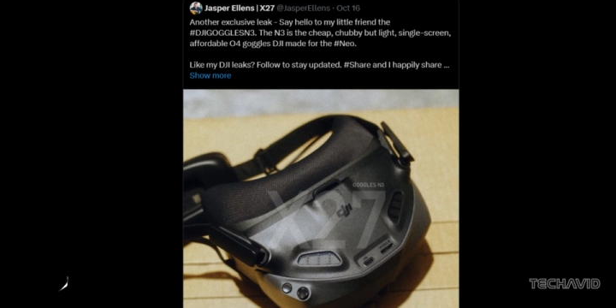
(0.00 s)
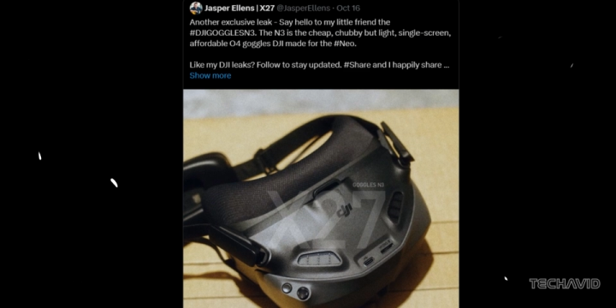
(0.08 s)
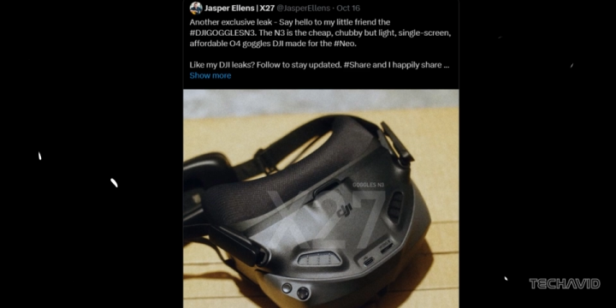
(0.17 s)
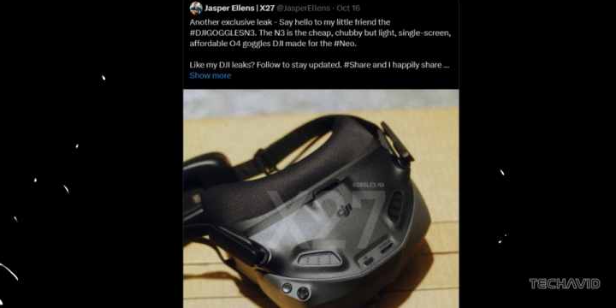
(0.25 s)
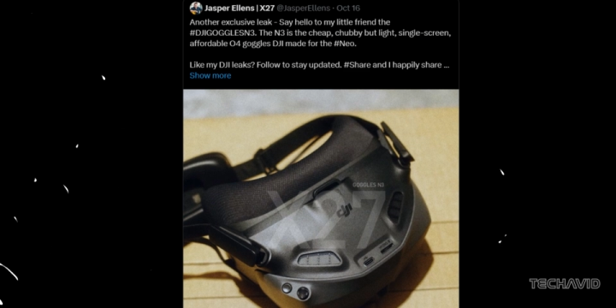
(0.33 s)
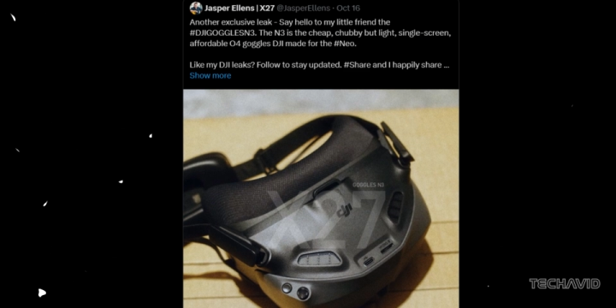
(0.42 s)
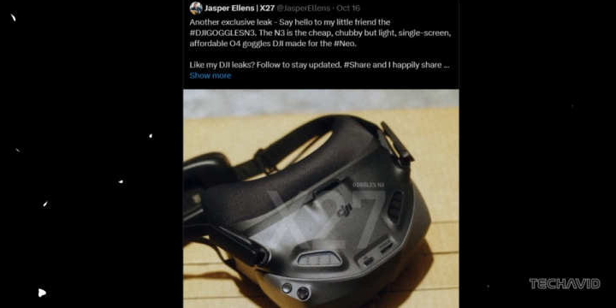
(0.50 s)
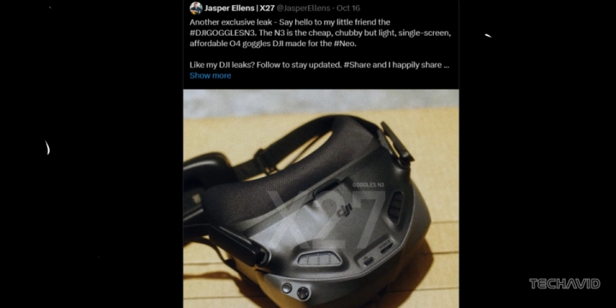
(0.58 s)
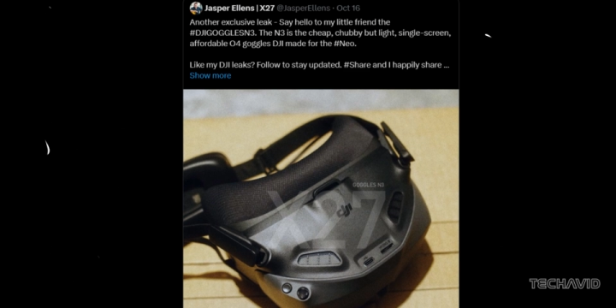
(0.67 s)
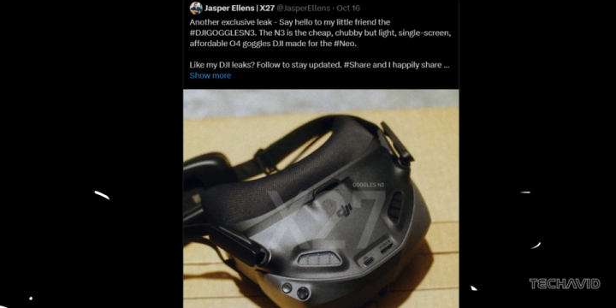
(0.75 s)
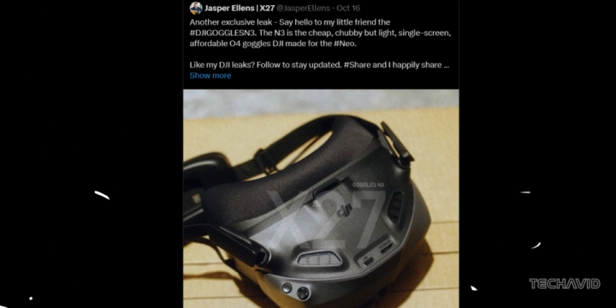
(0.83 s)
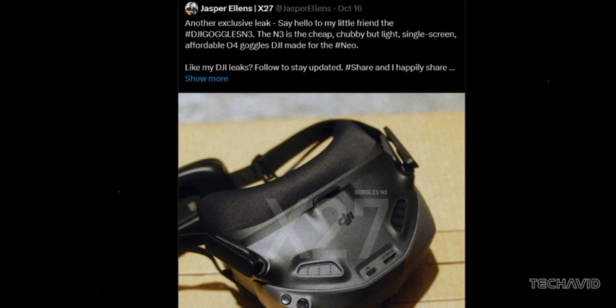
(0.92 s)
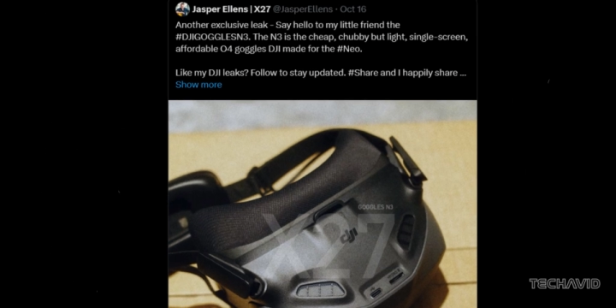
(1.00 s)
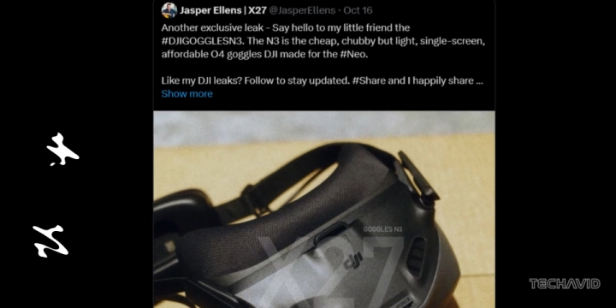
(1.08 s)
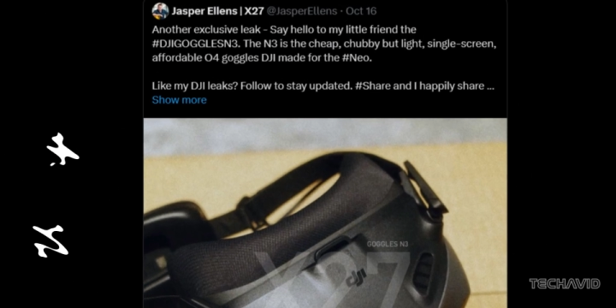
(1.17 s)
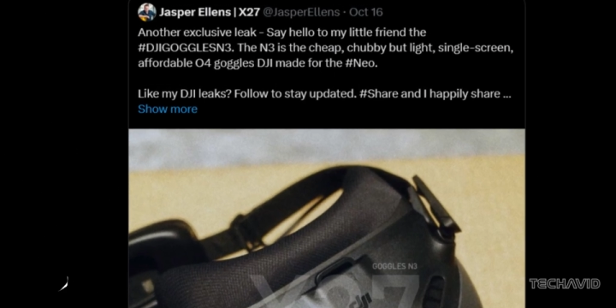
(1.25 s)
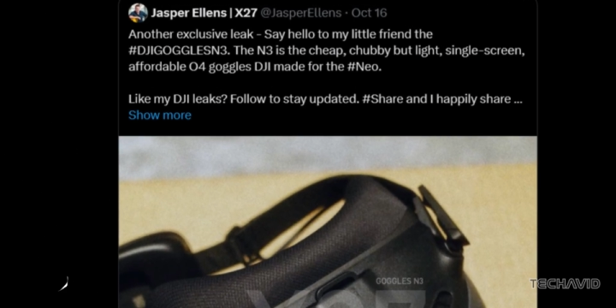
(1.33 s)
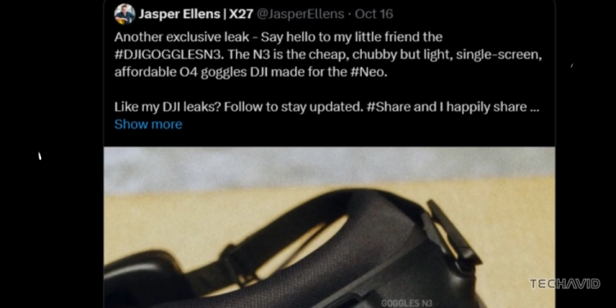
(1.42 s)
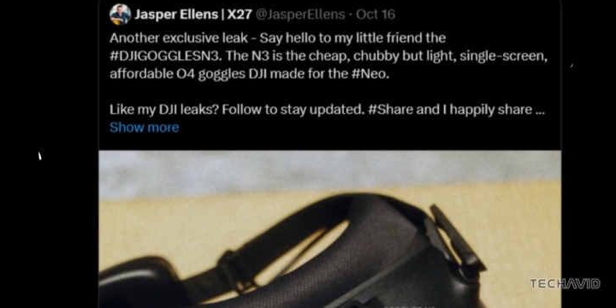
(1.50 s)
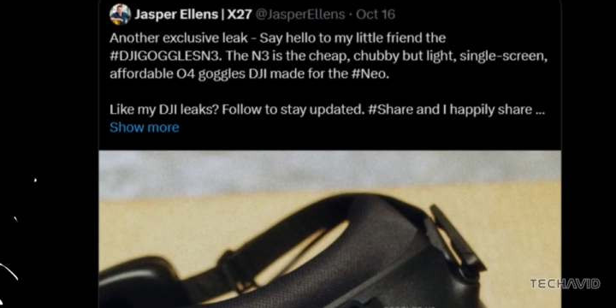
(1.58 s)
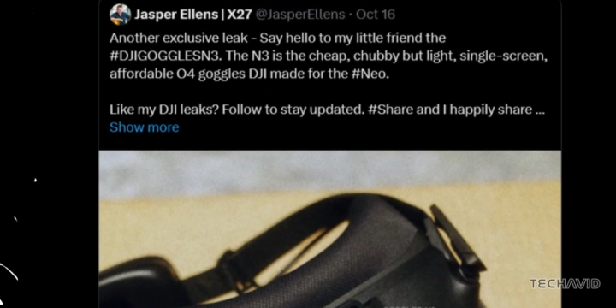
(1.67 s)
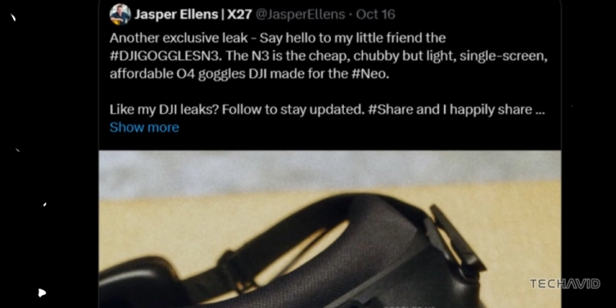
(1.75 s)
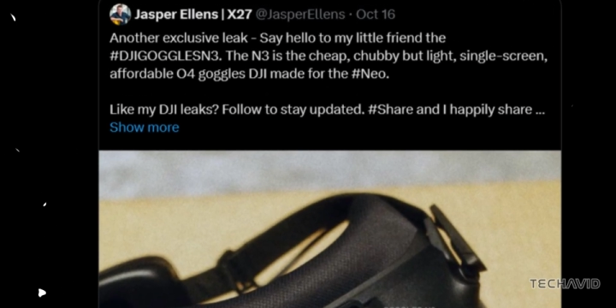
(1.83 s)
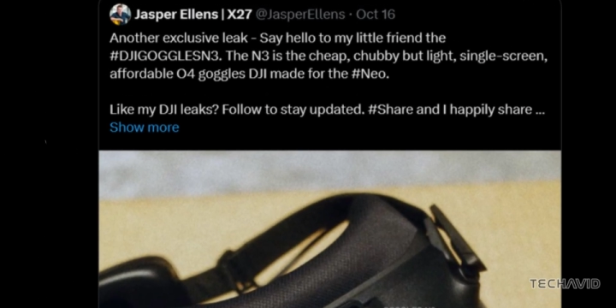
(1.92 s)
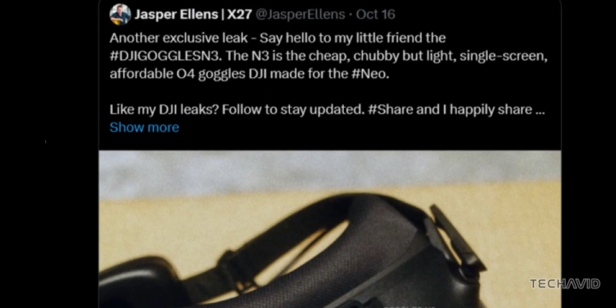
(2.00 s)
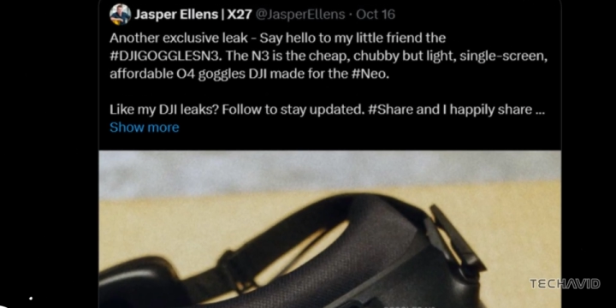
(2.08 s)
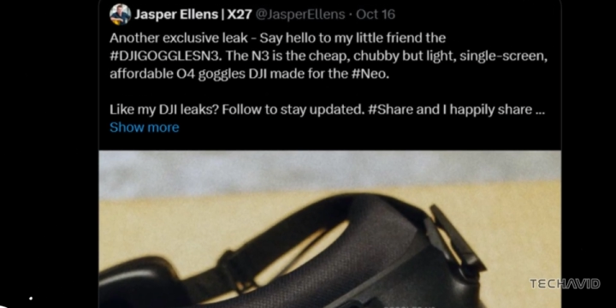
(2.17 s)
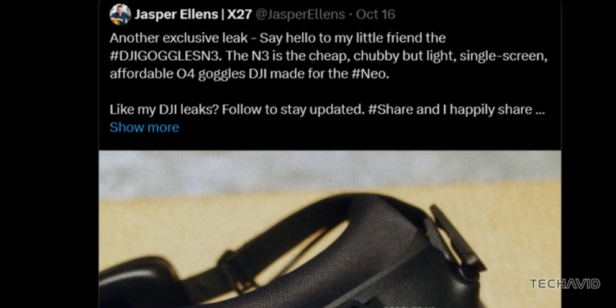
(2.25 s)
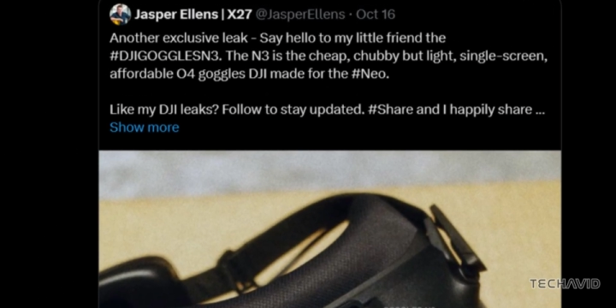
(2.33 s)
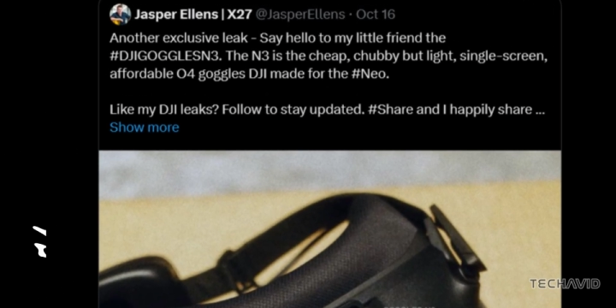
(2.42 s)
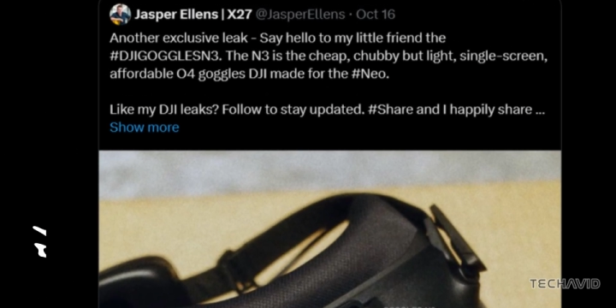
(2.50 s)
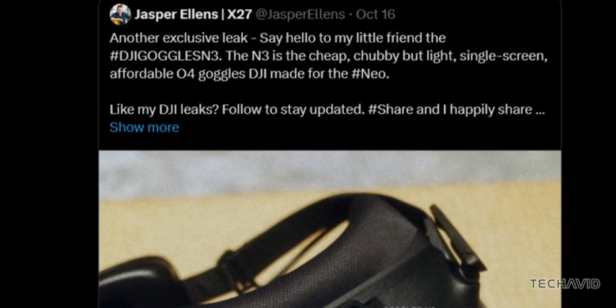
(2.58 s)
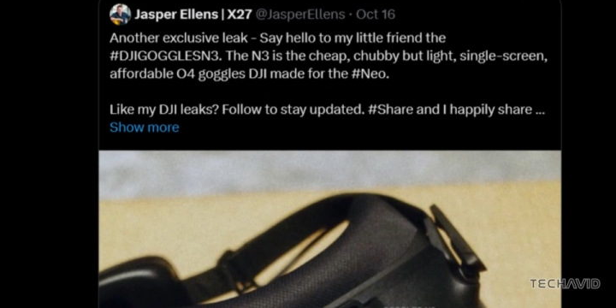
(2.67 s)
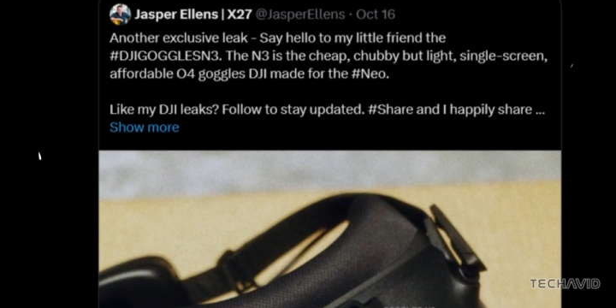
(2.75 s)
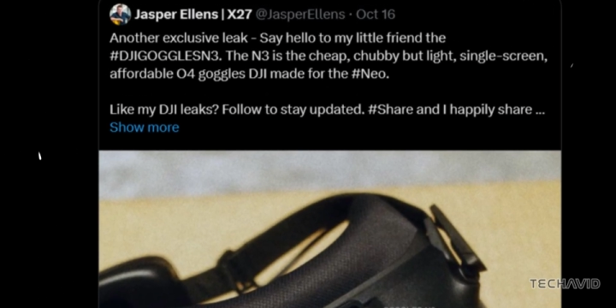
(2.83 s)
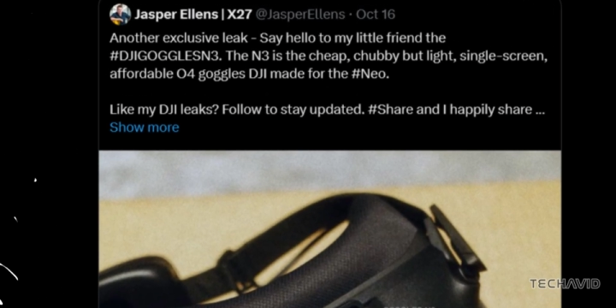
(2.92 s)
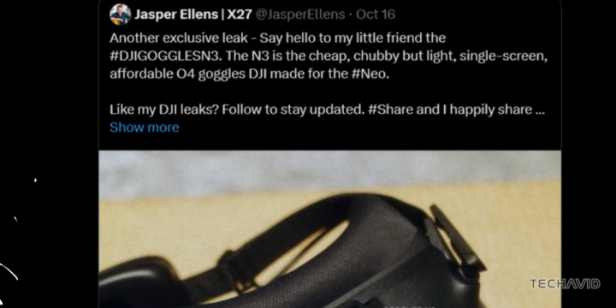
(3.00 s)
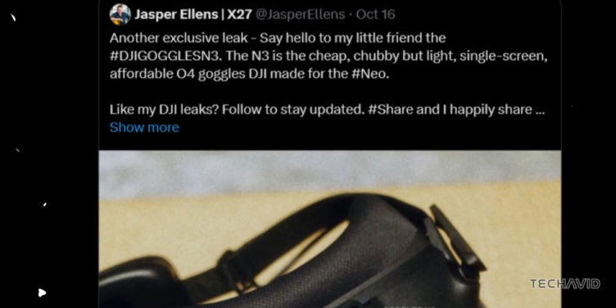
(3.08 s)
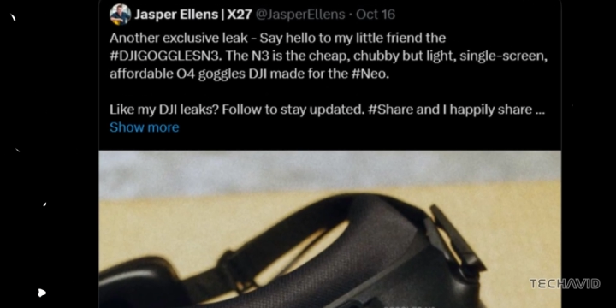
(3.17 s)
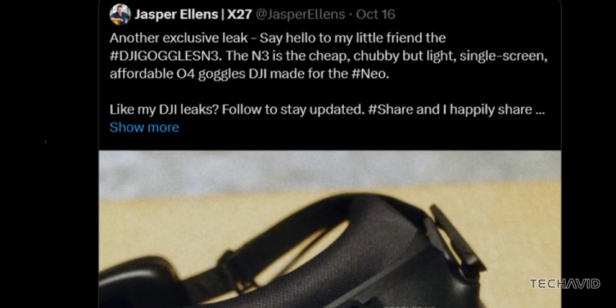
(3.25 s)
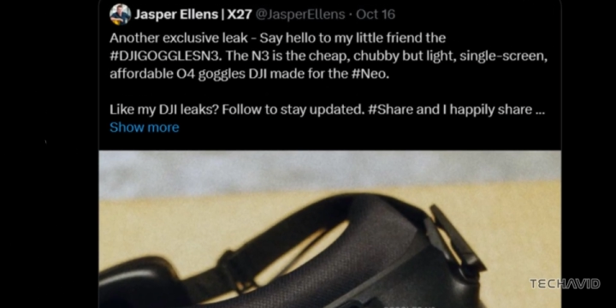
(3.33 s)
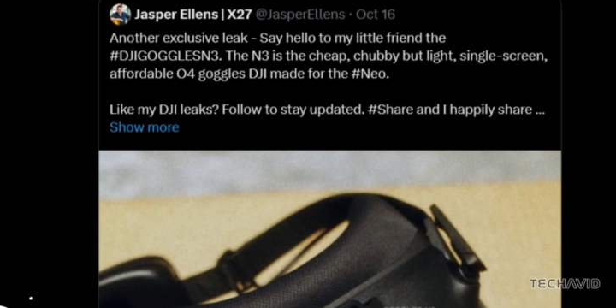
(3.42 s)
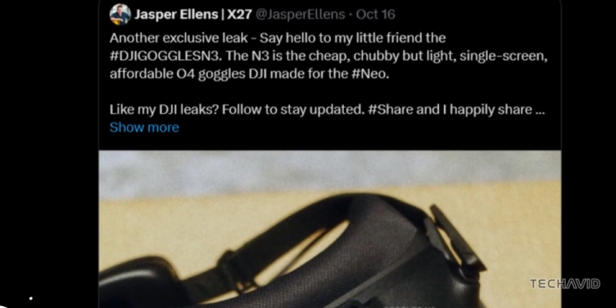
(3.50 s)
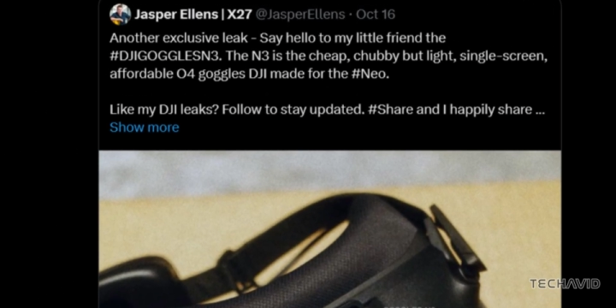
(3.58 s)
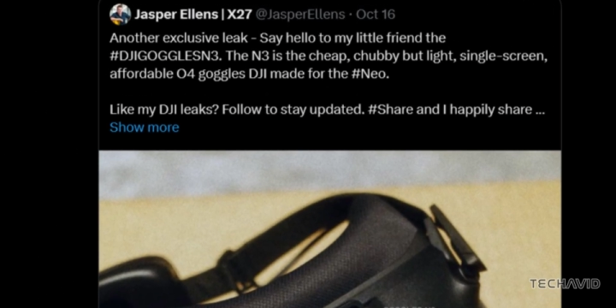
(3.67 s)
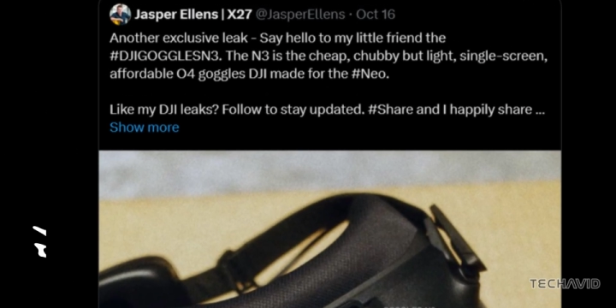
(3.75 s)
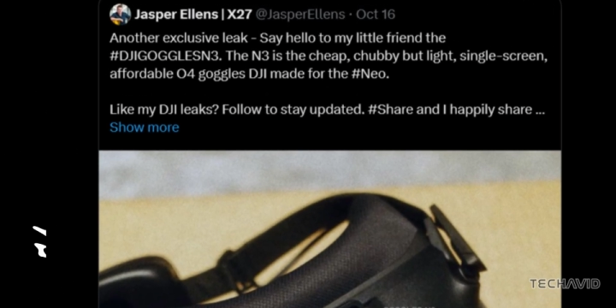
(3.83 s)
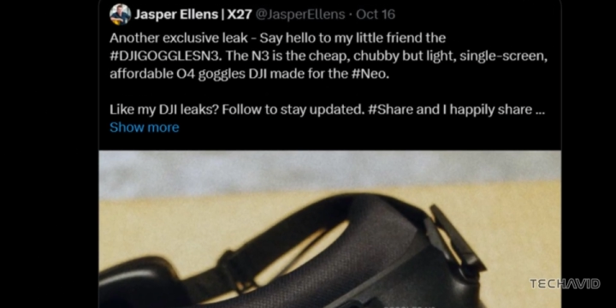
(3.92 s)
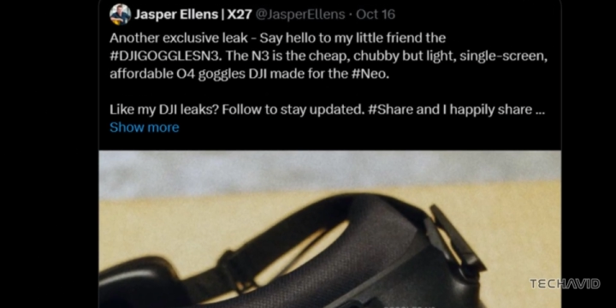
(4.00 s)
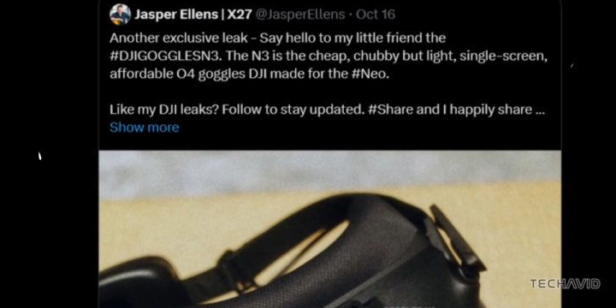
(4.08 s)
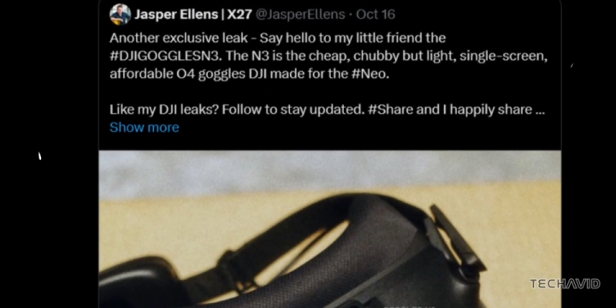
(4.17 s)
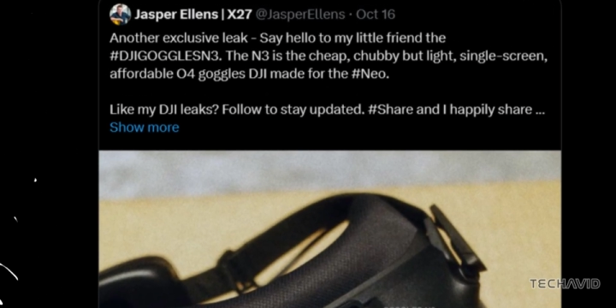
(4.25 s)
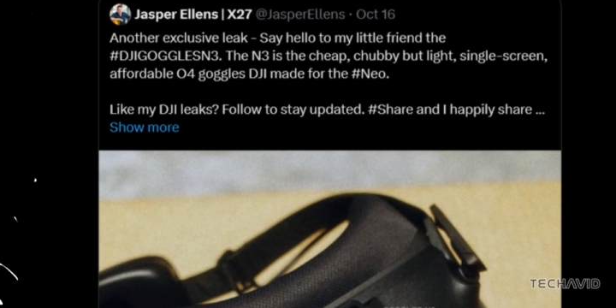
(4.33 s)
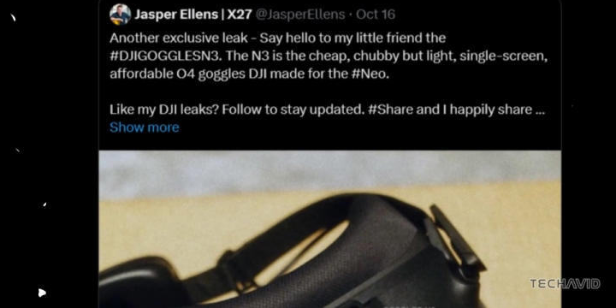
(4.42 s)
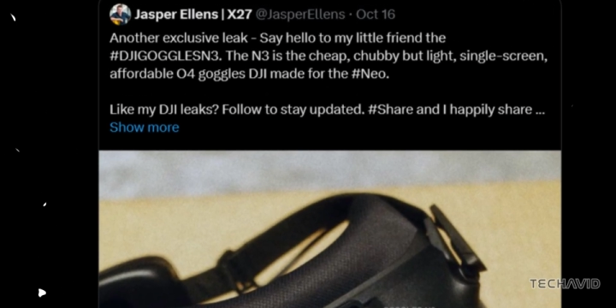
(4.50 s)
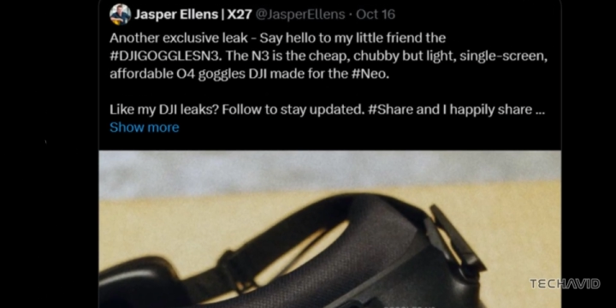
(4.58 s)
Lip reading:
[unreadable: no face in view]